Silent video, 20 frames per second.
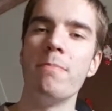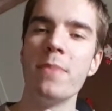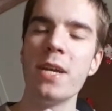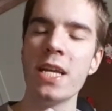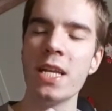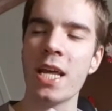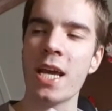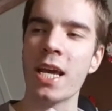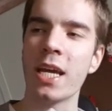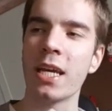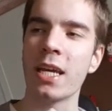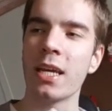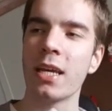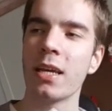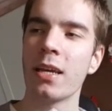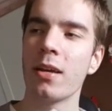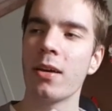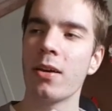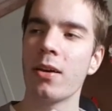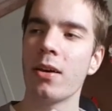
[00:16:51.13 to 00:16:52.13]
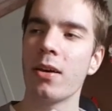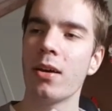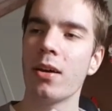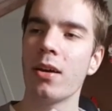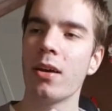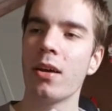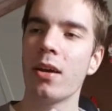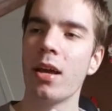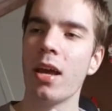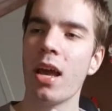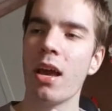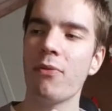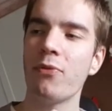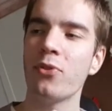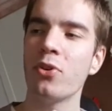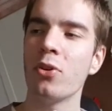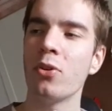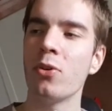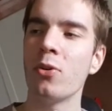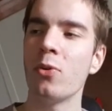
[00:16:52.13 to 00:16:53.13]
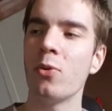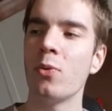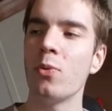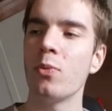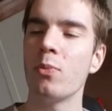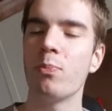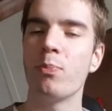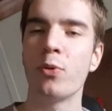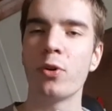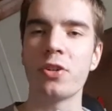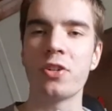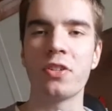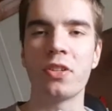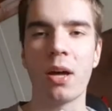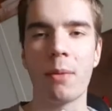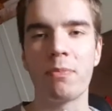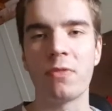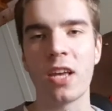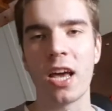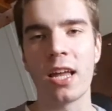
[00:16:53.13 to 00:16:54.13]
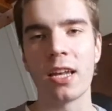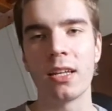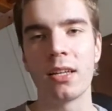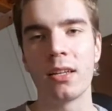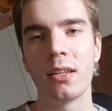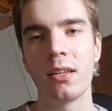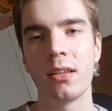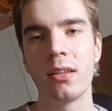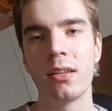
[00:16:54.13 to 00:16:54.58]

Meaning, if you push top 10